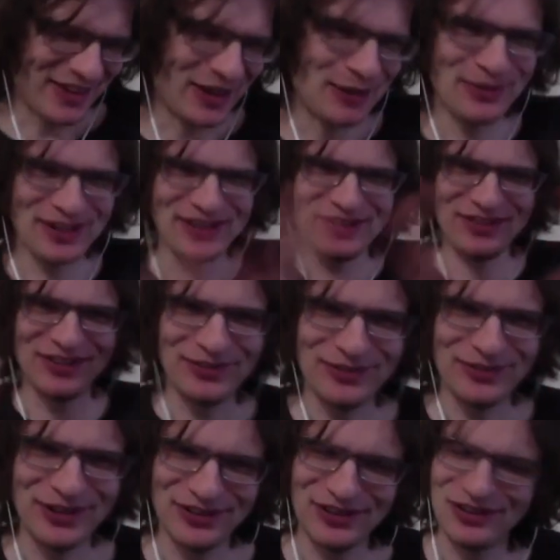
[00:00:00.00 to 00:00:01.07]
the whole point of this
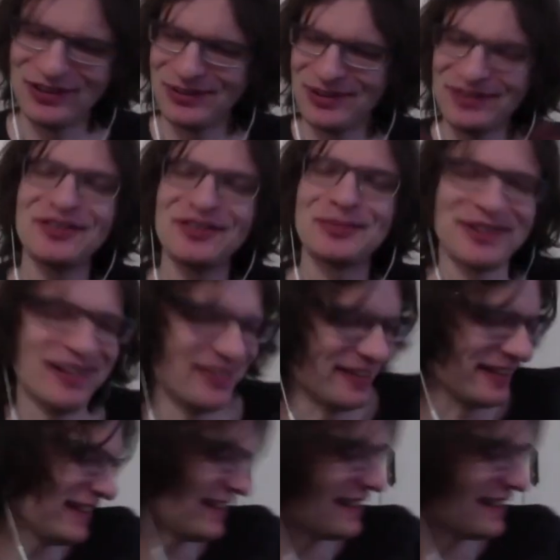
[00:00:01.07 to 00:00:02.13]
software is not to do anything surprising.